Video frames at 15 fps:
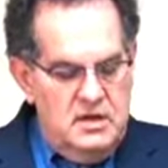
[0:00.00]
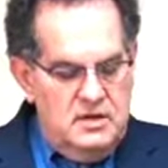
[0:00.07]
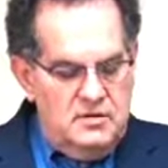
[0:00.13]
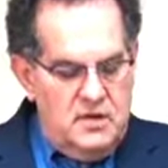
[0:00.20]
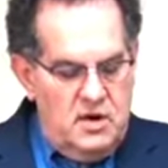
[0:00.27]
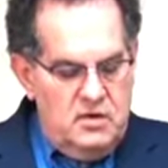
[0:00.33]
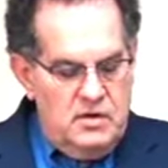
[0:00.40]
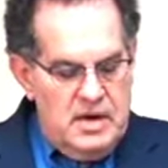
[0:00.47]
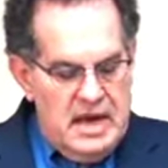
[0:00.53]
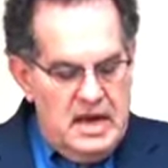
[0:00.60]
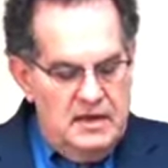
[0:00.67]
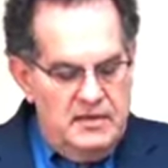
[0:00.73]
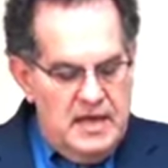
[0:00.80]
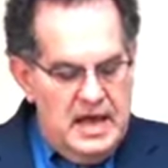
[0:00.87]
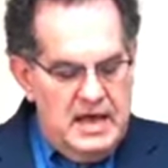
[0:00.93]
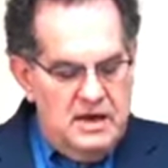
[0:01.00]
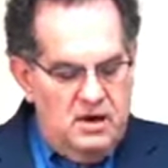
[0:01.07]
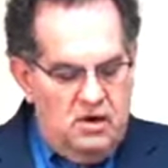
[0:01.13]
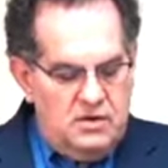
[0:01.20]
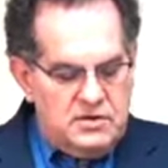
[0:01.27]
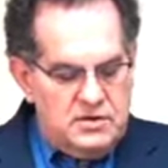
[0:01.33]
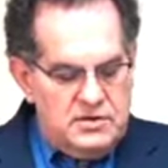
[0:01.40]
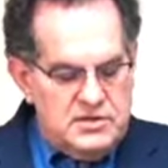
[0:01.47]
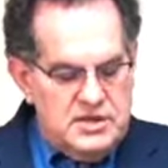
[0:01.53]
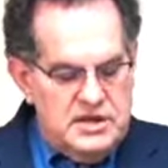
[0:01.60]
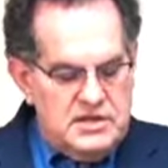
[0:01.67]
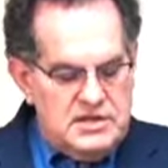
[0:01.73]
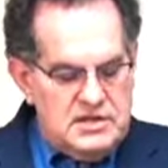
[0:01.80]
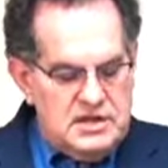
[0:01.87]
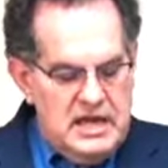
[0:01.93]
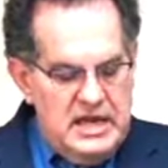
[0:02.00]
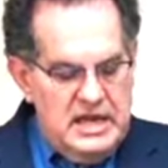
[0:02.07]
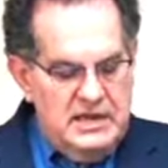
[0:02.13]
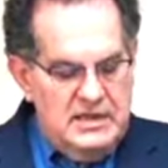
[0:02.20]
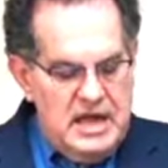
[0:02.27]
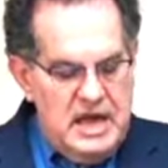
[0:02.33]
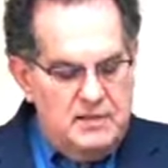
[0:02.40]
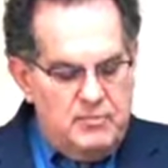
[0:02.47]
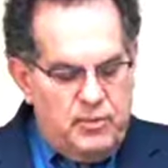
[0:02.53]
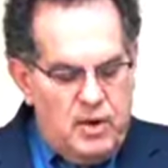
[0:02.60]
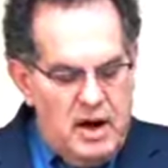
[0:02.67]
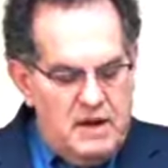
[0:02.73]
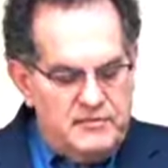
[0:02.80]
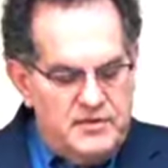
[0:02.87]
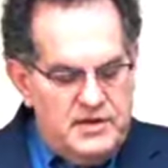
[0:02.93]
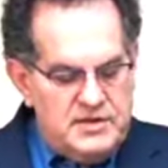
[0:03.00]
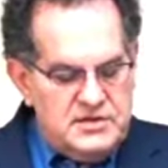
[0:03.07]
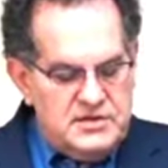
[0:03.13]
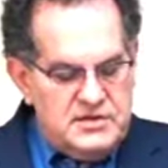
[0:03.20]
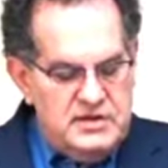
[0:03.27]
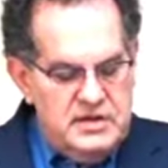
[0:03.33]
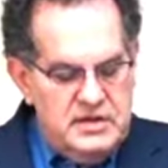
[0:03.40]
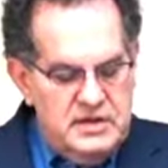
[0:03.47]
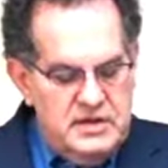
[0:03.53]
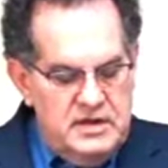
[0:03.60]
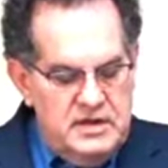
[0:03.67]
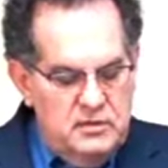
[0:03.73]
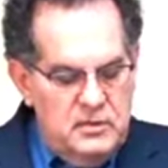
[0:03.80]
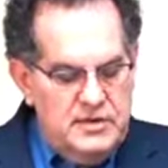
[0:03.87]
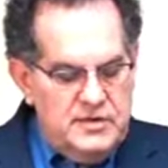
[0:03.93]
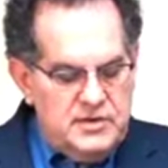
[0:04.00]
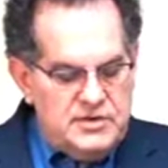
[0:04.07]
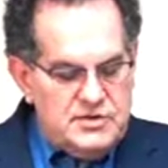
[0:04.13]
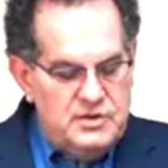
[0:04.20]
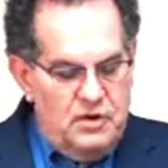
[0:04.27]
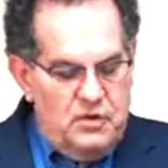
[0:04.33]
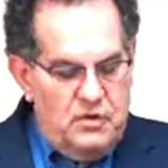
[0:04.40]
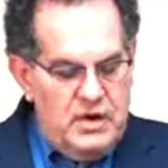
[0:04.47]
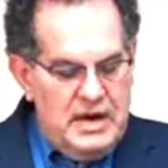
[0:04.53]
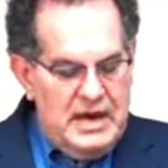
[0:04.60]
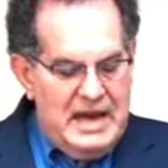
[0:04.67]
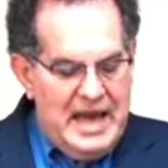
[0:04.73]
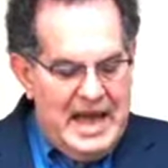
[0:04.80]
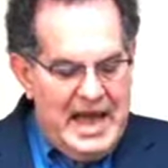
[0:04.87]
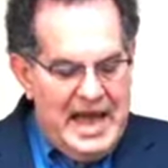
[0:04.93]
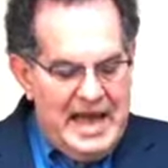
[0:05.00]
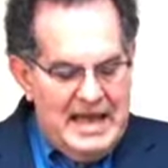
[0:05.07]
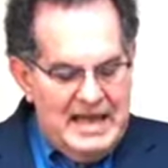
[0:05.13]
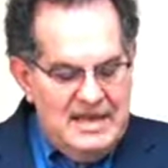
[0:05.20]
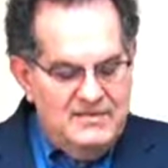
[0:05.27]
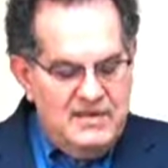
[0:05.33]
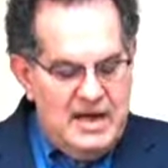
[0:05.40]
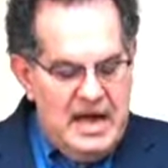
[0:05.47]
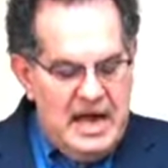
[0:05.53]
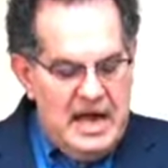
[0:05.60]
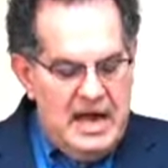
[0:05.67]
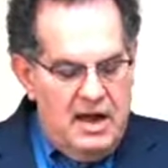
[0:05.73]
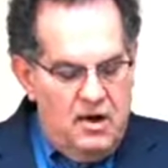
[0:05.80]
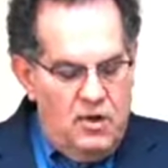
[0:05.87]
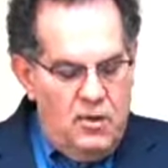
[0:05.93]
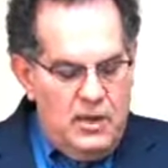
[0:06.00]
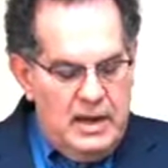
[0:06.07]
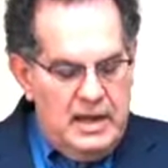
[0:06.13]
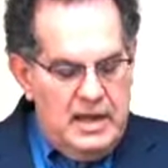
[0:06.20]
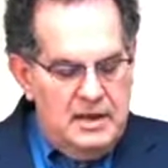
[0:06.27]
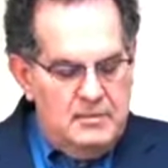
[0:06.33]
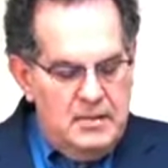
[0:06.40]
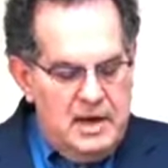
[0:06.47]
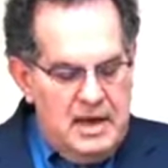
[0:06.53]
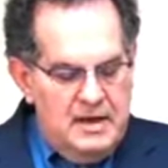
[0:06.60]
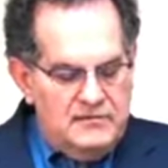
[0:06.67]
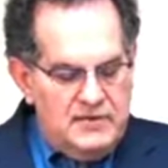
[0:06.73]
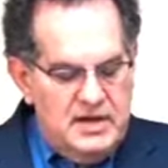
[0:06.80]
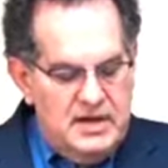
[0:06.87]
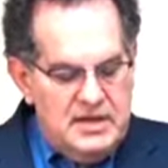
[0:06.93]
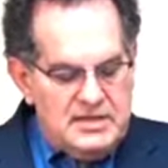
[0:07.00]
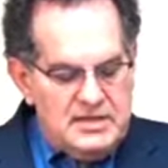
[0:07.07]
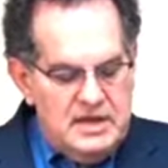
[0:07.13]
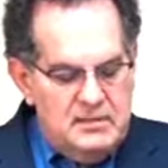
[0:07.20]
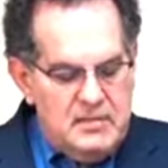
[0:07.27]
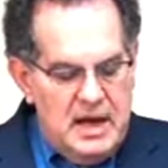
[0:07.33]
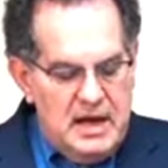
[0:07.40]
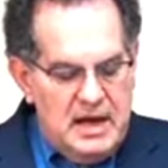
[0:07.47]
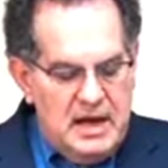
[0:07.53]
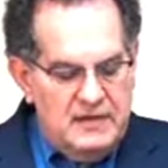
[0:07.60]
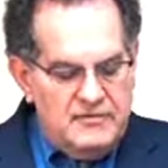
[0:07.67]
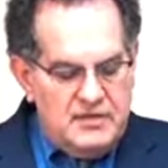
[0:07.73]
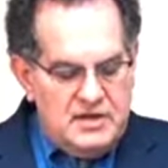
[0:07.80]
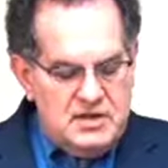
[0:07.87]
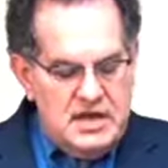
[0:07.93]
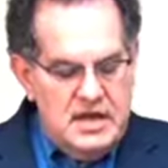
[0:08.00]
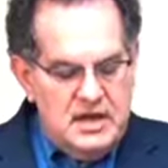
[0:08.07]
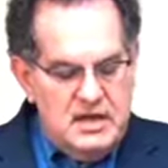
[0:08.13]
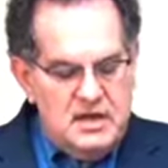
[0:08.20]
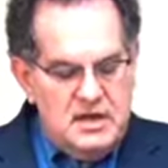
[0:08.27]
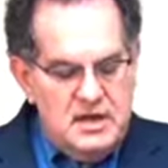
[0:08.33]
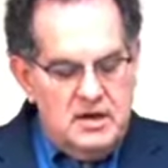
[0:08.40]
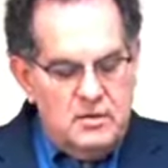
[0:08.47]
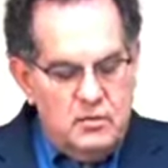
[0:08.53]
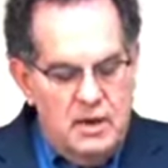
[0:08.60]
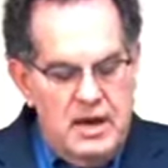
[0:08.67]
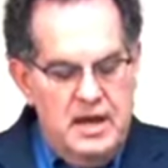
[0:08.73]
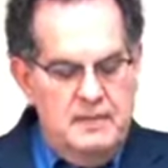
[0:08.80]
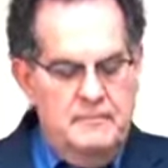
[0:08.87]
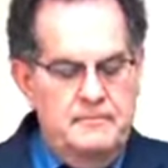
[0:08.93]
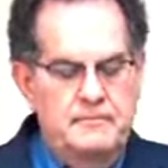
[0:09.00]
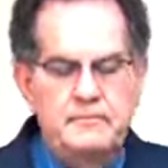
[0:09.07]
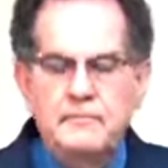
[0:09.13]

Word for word: thrown down thine altars, and slain thy prophets with the sword, and I, even I only, am left, and they seek my life to take it away.